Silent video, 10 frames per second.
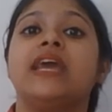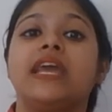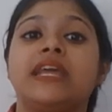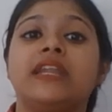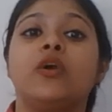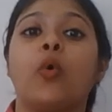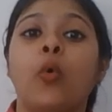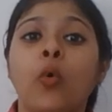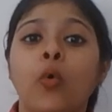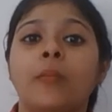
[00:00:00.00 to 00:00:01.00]
in
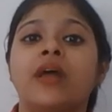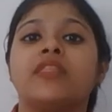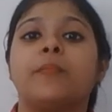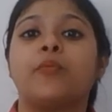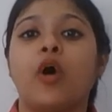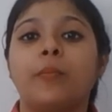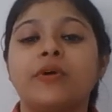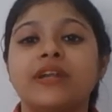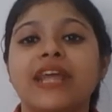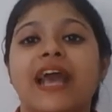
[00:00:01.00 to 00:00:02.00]
whom the
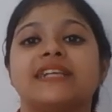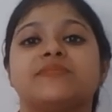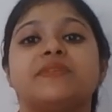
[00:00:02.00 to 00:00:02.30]
property has